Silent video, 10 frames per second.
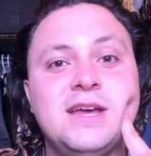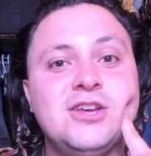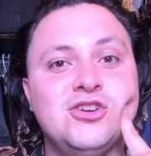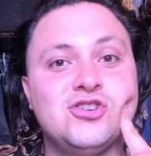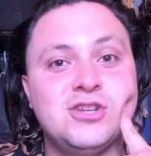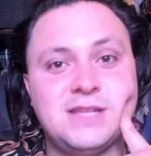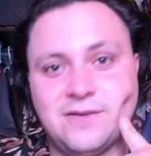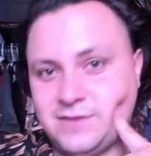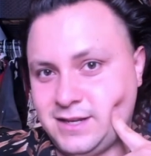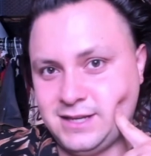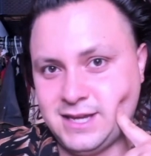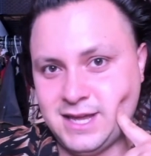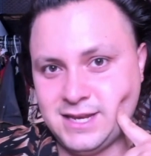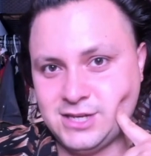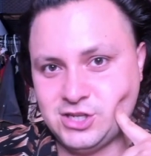you should definitely
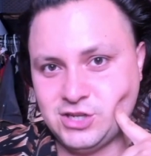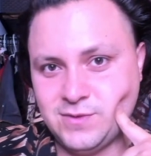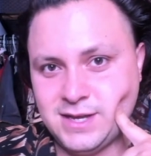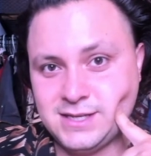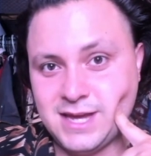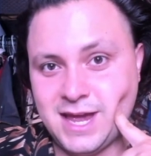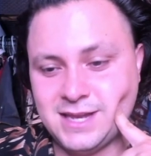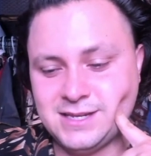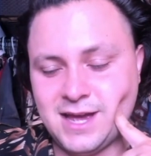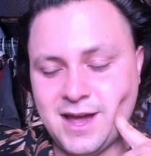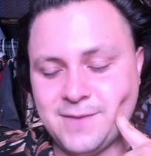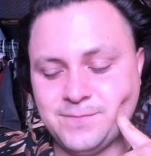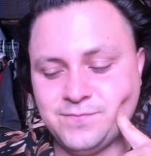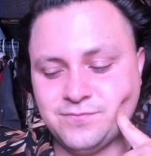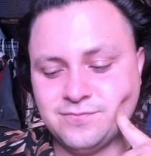get into it. And
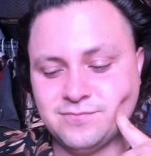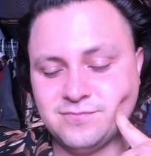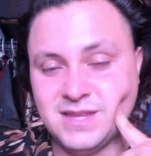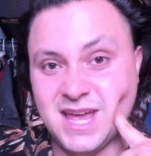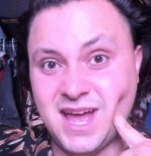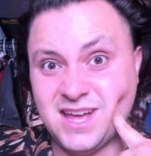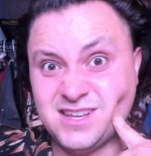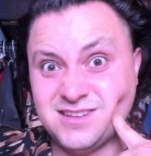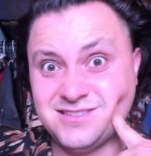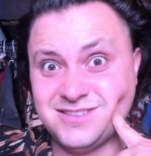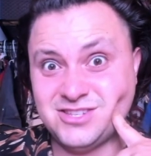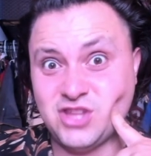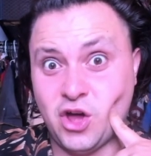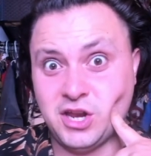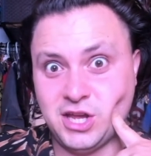yeah,
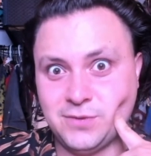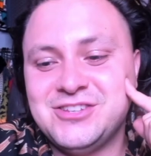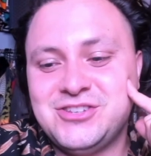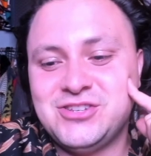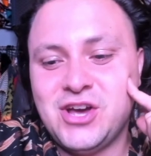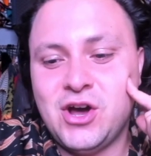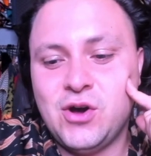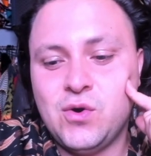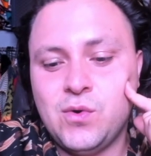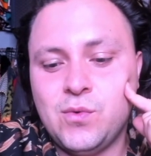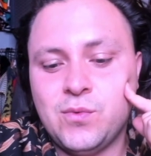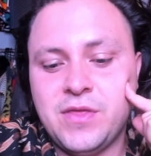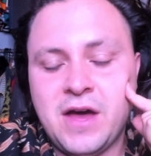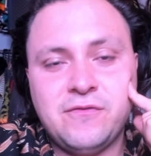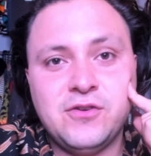stunning. So
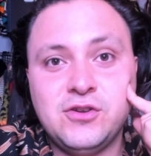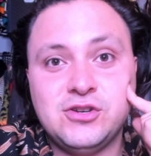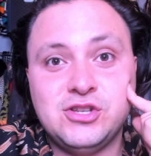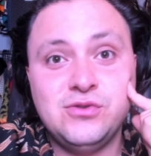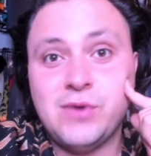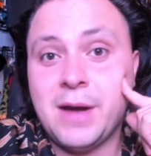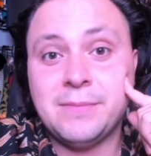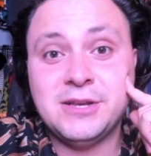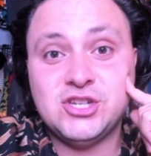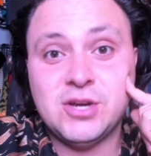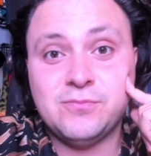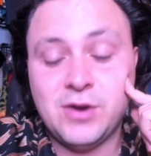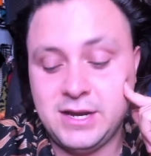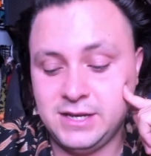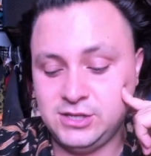without further ado, I'm going to jump
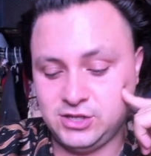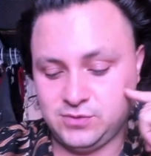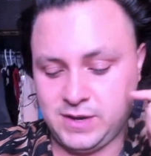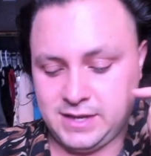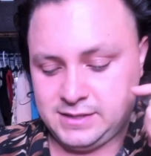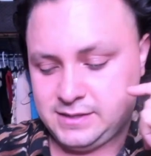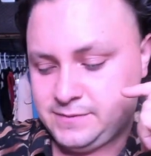right into it.